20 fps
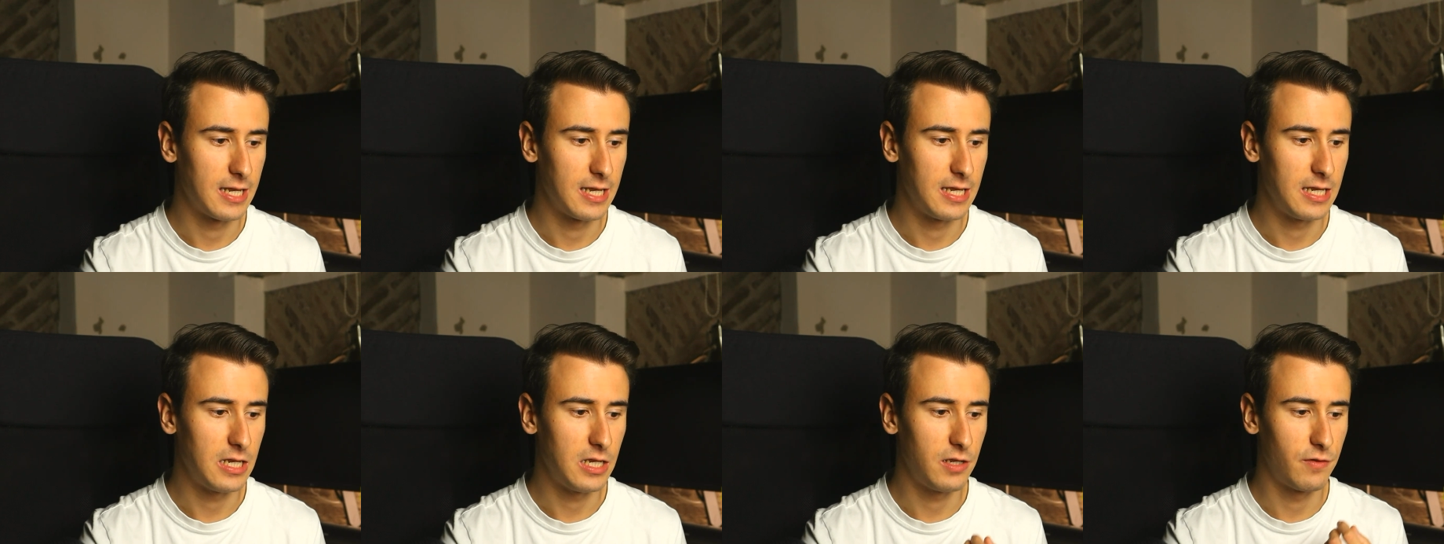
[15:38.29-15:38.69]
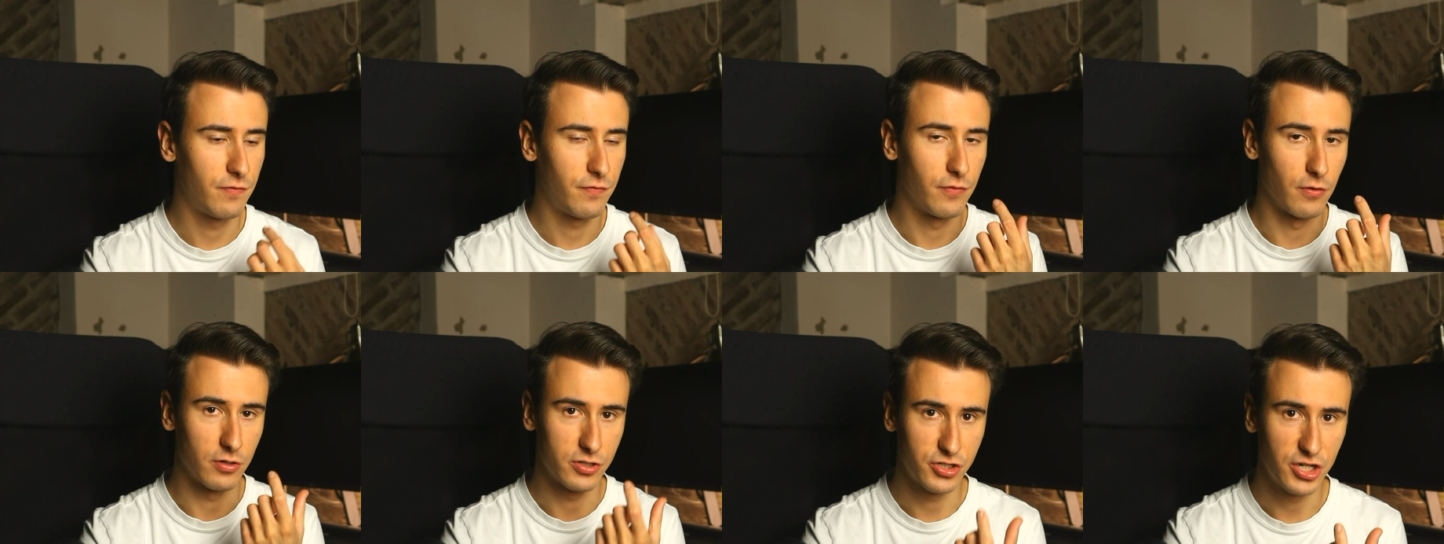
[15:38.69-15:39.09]
if
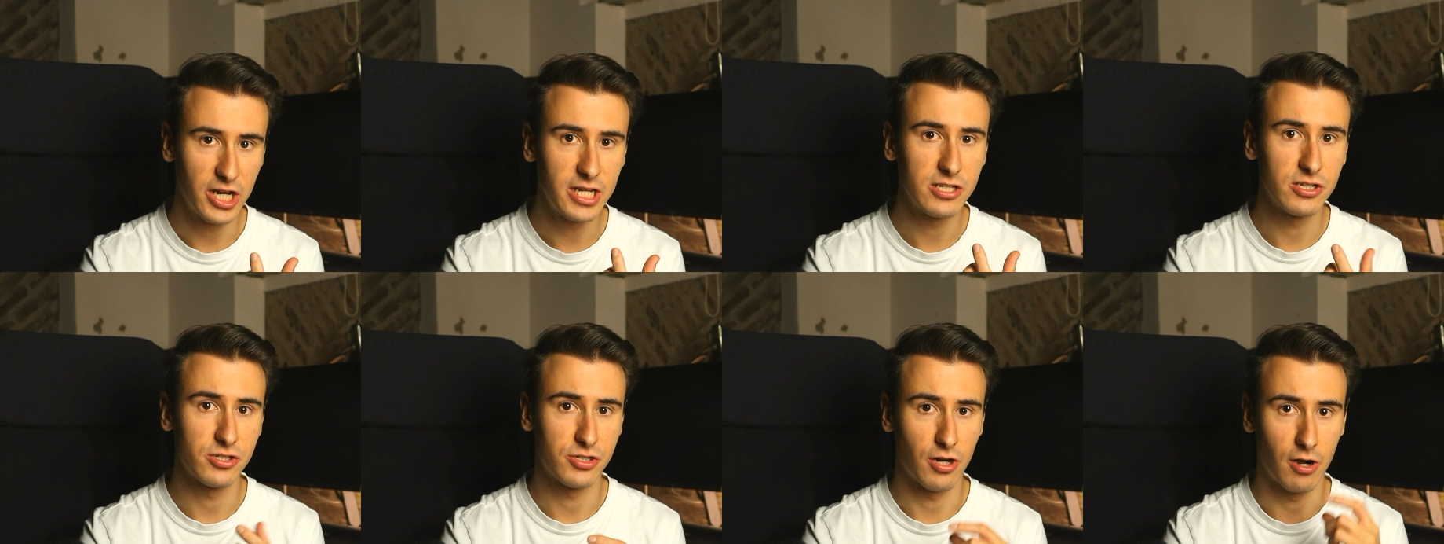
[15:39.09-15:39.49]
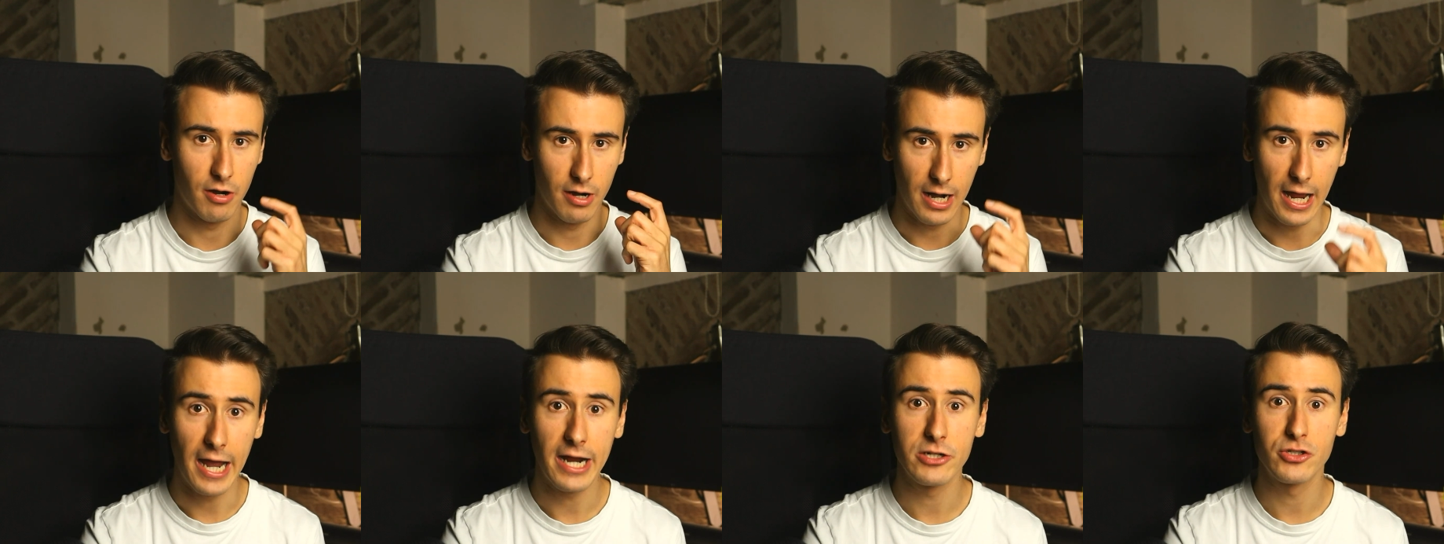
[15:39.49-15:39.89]
your changes are
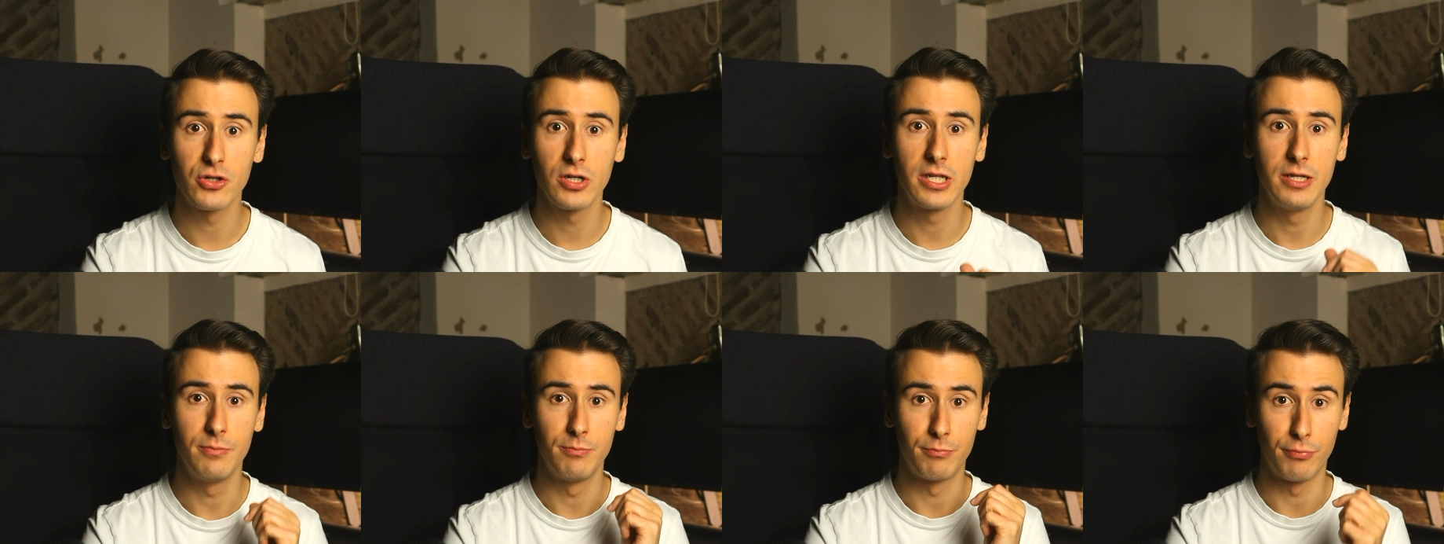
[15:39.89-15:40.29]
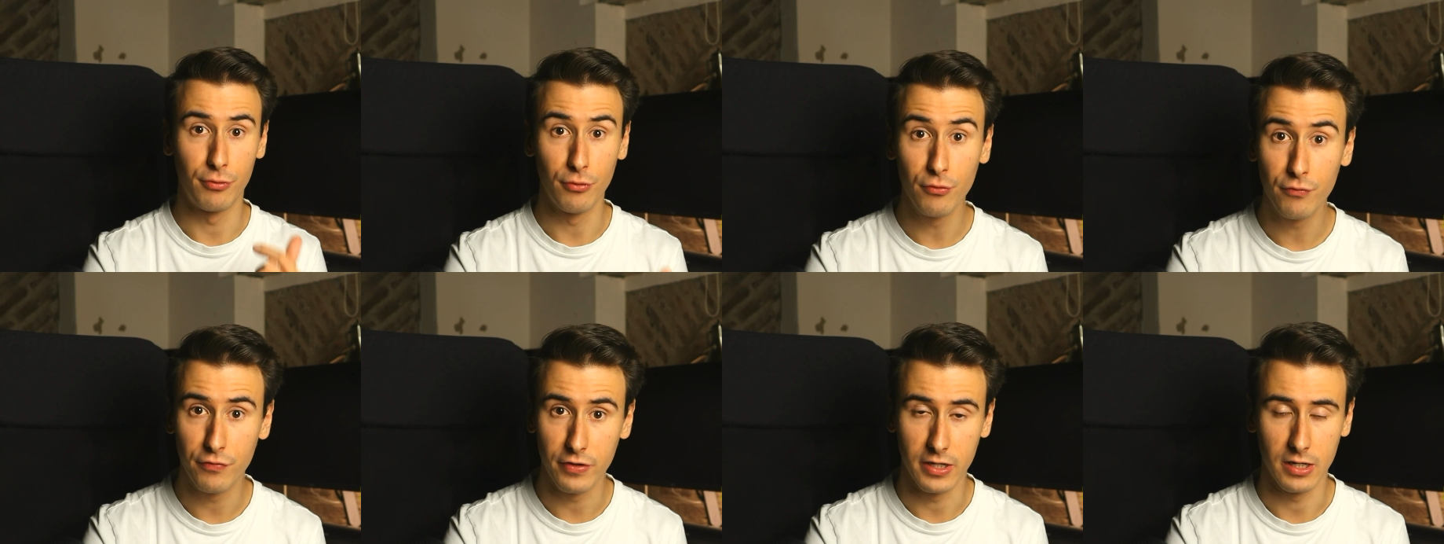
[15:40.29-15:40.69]
actually
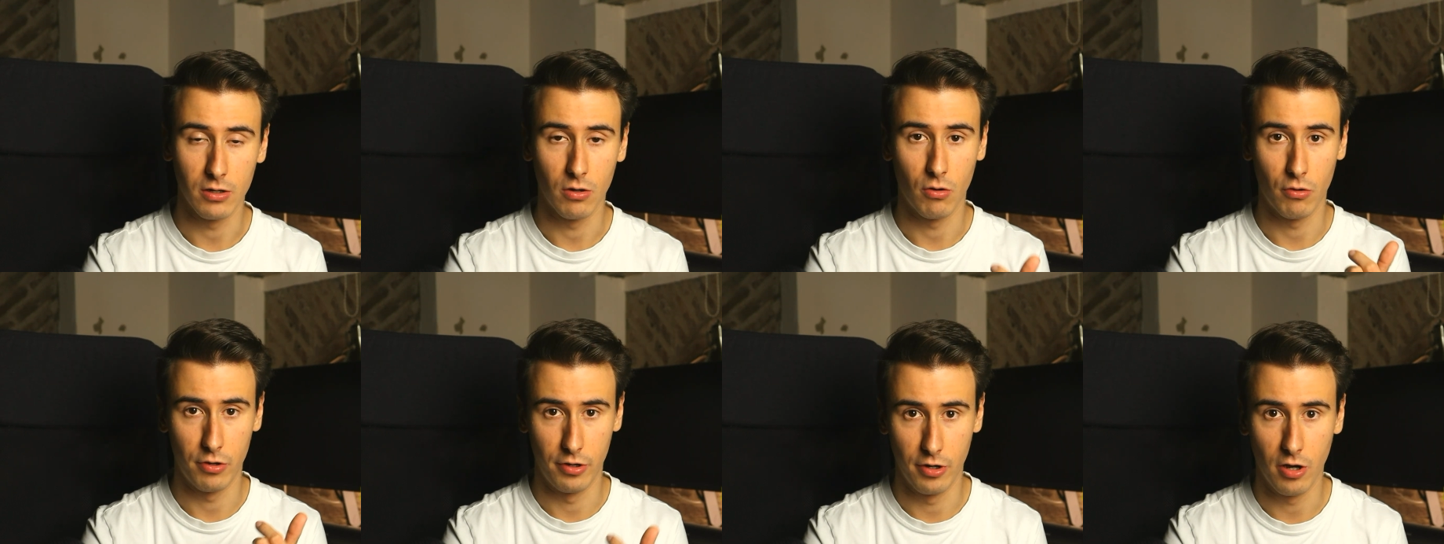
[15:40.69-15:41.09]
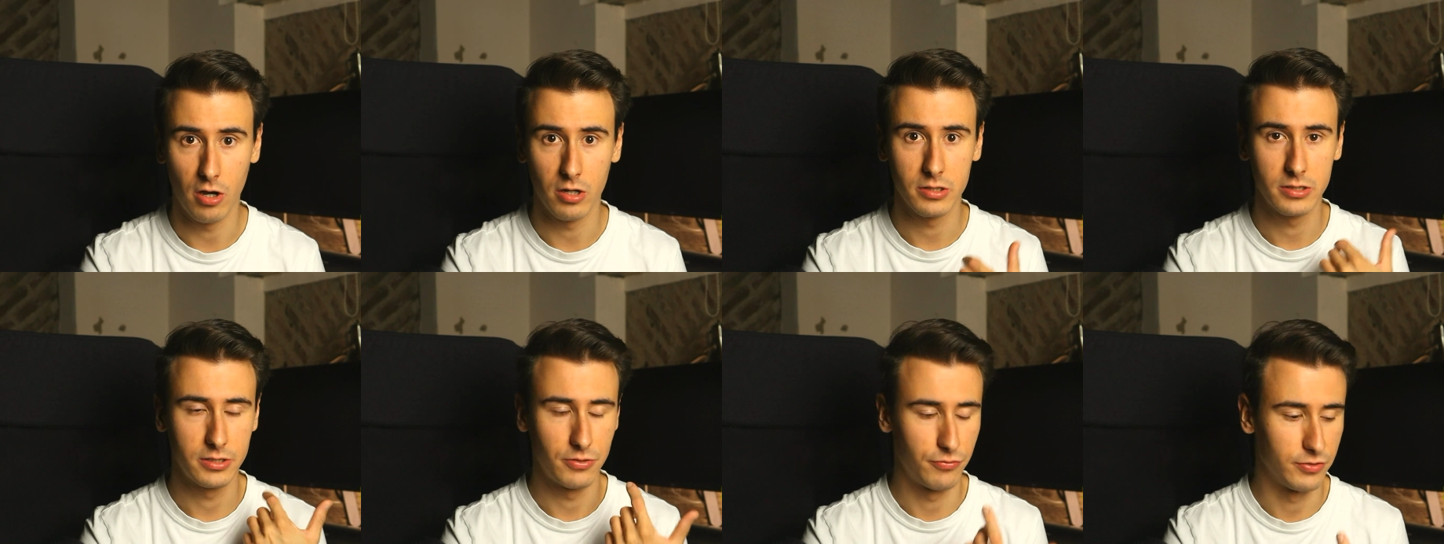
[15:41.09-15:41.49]
improving or
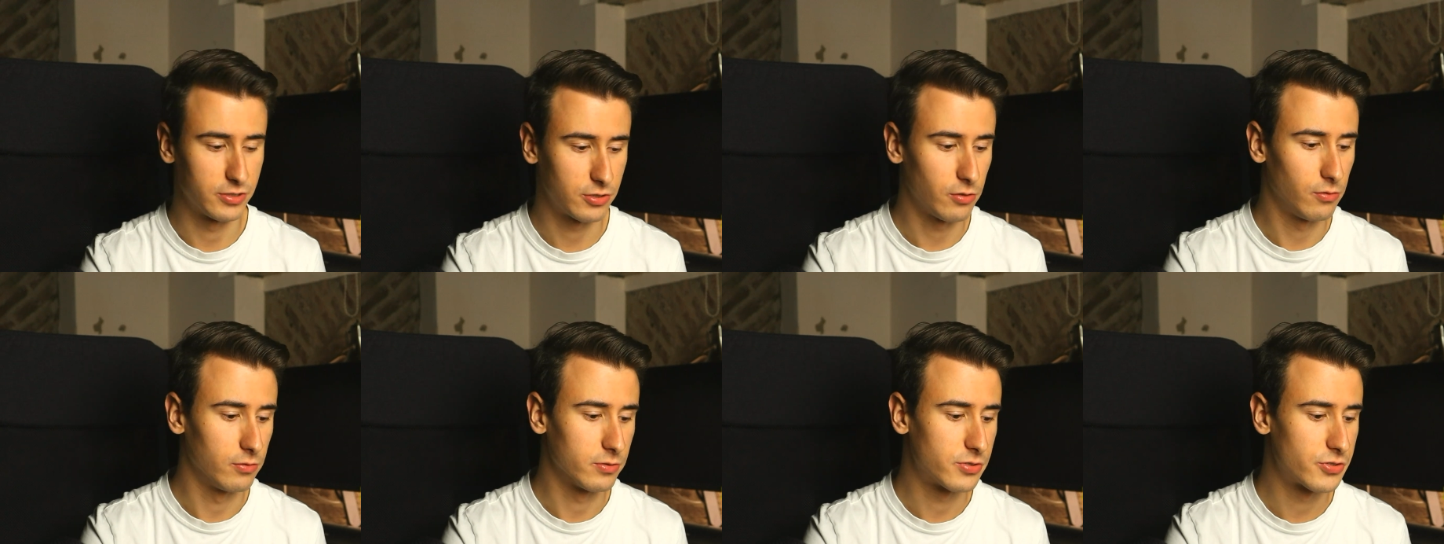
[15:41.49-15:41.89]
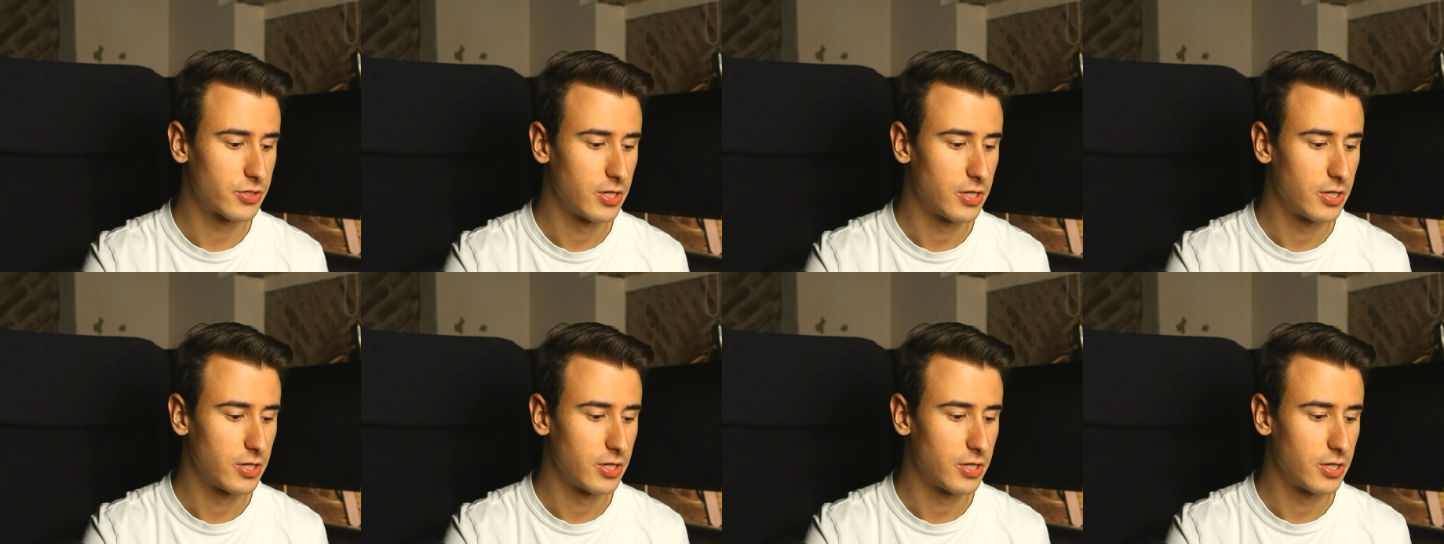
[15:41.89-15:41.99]
not the results,